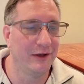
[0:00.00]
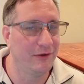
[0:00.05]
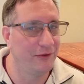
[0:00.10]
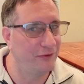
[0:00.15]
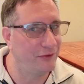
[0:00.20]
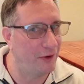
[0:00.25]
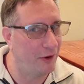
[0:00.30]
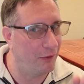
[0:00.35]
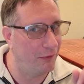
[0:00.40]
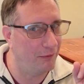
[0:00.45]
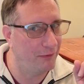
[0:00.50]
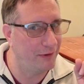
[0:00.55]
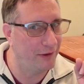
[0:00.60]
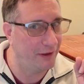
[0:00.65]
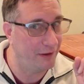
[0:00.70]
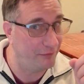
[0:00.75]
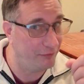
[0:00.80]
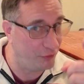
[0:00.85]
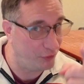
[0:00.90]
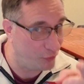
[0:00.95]
So,
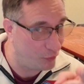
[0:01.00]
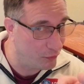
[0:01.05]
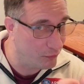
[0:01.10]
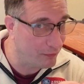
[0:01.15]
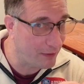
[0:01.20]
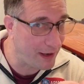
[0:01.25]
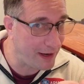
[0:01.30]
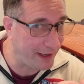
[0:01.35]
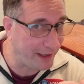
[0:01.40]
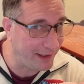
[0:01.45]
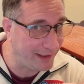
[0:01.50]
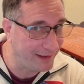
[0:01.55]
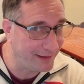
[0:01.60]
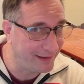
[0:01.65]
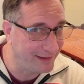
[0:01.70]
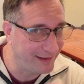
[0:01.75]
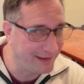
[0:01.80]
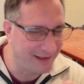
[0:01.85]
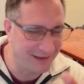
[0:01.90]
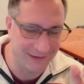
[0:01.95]
if you're ready,
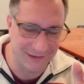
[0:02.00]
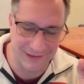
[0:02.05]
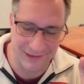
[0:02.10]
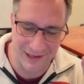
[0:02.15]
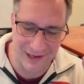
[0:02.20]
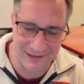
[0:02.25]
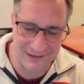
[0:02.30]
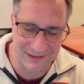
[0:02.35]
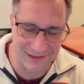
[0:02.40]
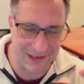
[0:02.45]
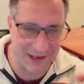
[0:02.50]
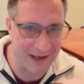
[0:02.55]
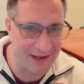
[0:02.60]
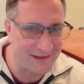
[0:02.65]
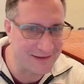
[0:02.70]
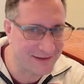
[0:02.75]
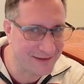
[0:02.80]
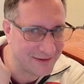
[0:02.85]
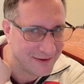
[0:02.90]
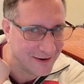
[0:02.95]
let's
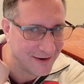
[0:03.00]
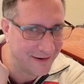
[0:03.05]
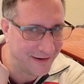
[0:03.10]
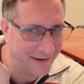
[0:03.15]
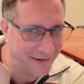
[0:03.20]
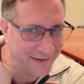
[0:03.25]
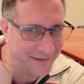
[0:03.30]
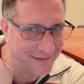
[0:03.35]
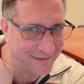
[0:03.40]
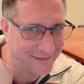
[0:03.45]
get started.